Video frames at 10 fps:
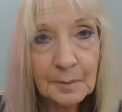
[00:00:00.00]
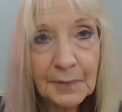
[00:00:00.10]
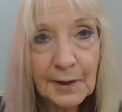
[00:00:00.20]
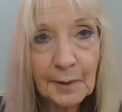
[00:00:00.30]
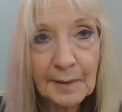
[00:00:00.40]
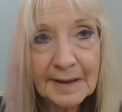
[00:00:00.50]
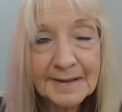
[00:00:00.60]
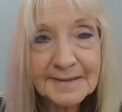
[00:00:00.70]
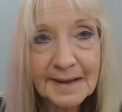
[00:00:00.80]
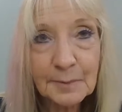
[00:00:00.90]
There
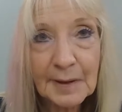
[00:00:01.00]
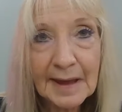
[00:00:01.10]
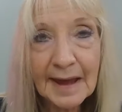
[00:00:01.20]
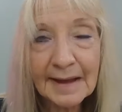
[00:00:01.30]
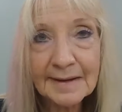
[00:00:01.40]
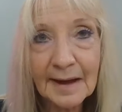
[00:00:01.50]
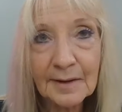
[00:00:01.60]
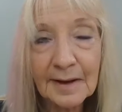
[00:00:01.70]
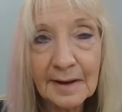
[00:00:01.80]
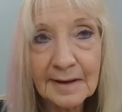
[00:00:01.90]
is, we hand
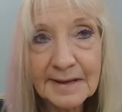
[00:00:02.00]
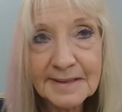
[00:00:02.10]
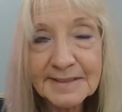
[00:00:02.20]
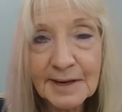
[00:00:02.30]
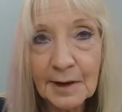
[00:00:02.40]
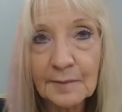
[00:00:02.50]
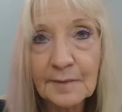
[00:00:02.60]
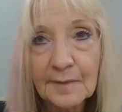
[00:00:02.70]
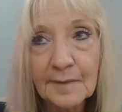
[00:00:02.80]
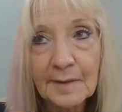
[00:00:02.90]
out a list of,
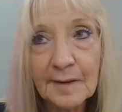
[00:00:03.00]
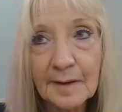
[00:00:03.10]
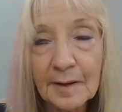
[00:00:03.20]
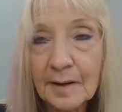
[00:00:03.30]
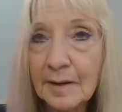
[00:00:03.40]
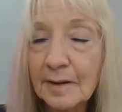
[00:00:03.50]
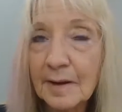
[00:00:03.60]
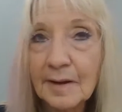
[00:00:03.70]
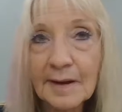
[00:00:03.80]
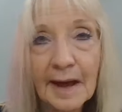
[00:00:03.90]

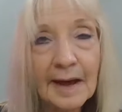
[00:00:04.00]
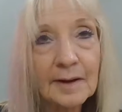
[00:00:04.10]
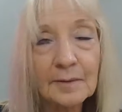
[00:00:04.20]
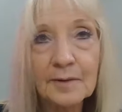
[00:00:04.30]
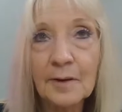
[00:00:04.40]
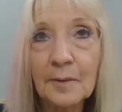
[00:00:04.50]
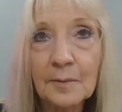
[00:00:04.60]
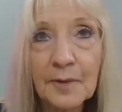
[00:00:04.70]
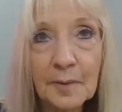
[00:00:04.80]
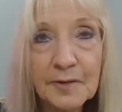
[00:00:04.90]
and I don't know,
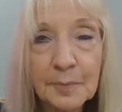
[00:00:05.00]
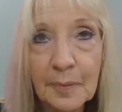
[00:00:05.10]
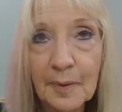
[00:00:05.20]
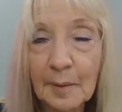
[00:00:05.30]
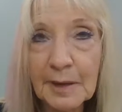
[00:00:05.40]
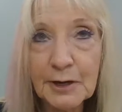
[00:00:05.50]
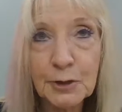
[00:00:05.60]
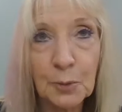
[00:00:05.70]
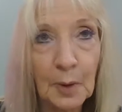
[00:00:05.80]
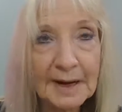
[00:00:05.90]
there's probably
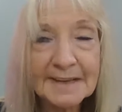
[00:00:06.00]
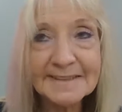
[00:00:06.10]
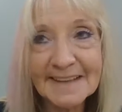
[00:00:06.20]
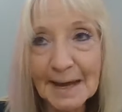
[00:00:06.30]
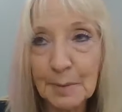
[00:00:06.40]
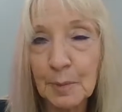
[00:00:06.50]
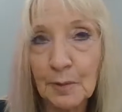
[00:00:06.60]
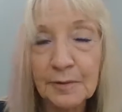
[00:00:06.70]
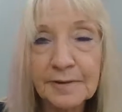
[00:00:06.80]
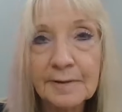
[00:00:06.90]
20
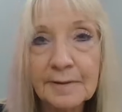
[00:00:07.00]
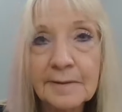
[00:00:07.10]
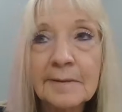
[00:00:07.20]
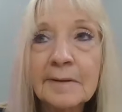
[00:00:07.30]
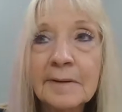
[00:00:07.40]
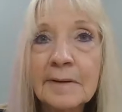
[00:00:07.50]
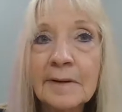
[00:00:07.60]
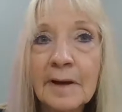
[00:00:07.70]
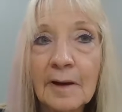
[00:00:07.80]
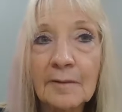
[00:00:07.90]
samples
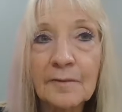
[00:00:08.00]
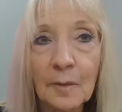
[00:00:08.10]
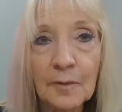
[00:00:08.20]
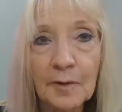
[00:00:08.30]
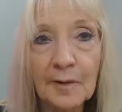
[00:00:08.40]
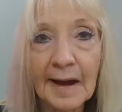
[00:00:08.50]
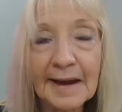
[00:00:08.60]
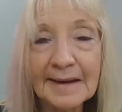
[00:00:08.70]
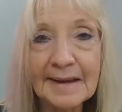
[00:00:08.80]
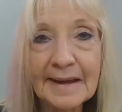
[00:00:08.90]
of voter
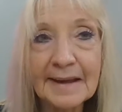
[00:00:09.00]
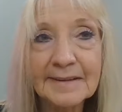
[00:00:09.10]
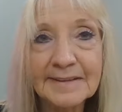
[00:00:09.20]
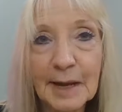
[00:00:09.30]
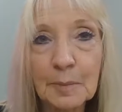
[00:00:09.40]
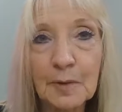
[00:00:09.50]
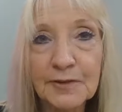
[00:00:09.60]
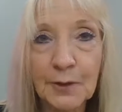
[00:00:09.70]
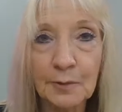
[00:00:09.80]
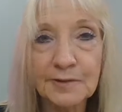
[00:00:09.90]
ID
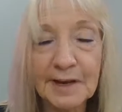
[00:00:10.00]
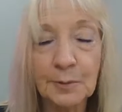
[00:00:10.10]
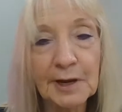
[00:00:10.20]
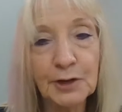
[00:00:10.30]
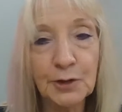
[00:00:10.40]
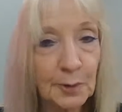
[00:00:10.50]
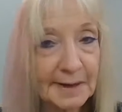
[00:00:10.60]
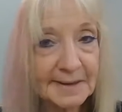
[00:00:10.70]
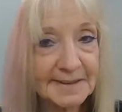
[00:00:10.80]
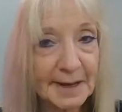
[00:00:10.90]
samples, those that we do
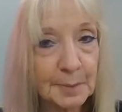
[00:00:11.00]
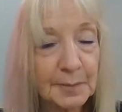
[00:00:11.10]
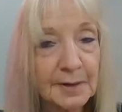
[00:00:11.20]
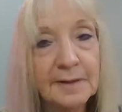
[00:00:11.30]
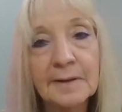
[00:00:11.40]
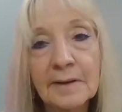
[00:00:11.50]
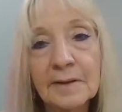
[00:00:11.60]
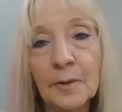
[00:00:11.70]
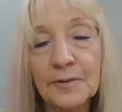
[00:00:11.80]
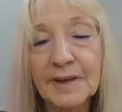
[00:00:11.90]
accept,
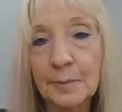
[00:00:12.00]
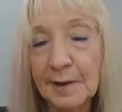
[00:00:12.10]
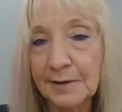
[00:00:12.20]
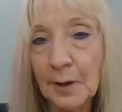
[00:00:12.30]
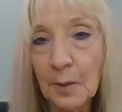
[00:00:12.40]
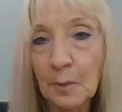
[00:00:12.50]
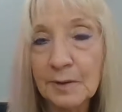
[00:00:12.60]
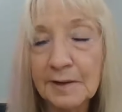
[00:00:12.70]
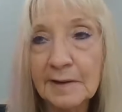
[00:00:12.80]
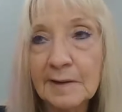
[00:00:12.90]
those that we don't.